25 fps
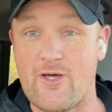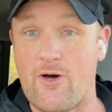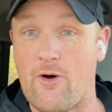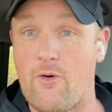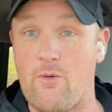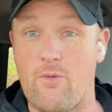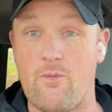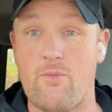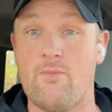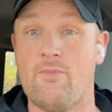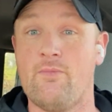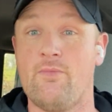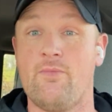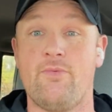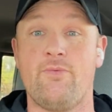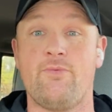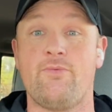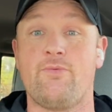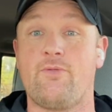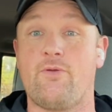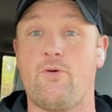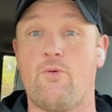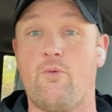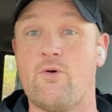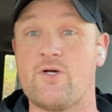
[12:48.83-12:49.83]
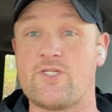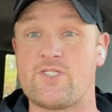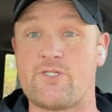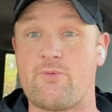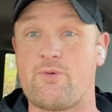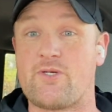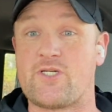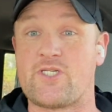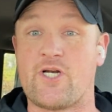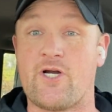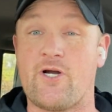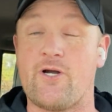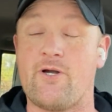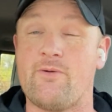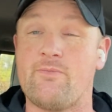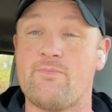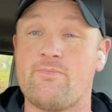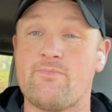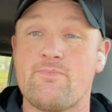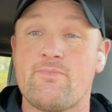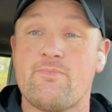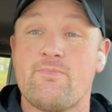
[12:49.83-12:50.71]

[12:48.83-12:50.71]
know was a return.